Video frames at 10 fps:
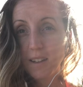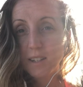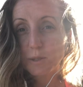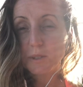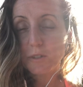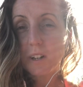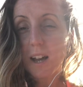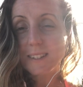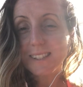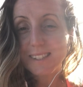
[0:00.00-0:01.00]
So I don't
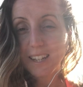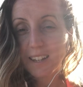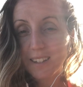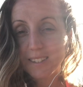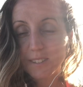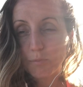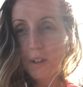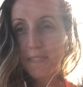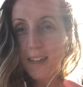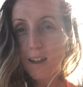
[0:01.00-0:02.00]
understand
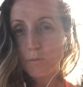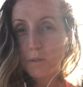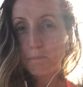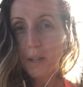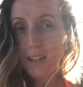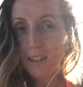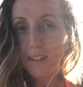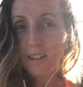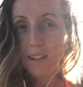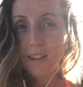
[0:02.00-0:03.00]
why that would
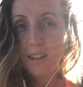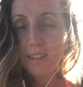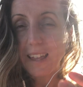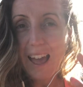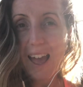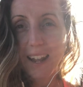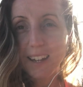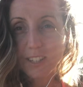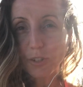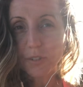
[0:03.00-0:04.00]
be the
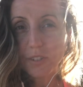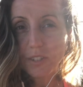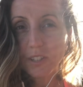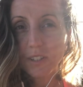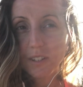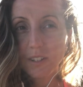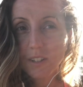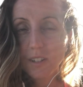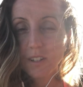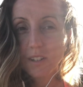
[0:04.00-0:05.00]
anecdote
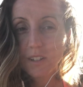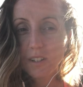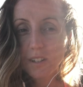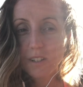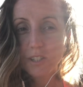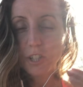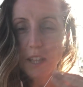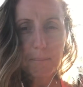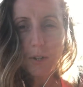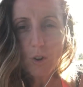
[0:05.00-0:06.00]
to
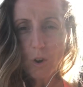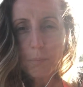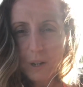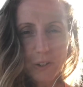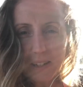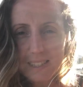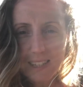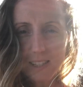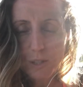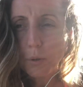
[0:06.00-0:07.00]
them not
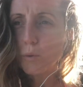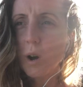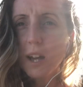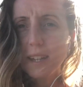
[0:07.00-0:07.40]
progressing at school.